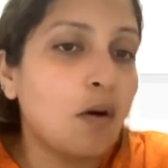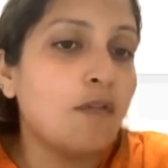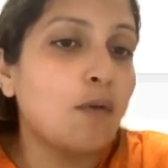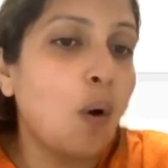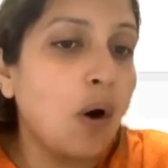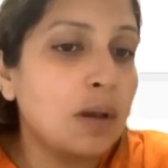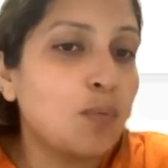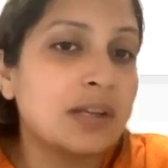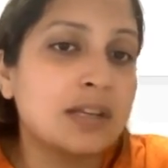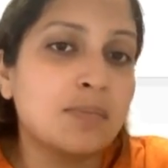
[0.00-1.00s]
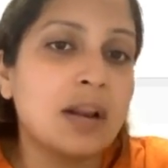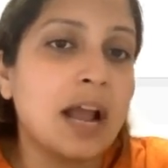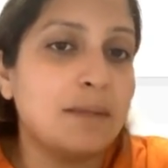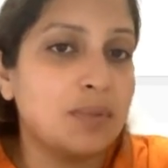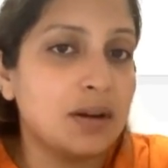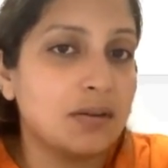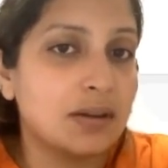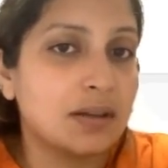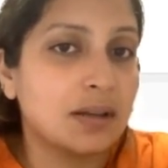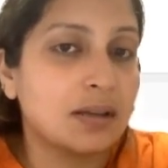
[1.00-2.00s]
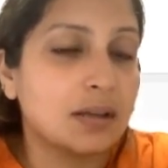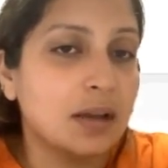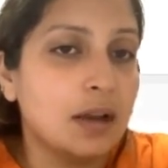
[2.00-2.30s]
of all possible IP addresses.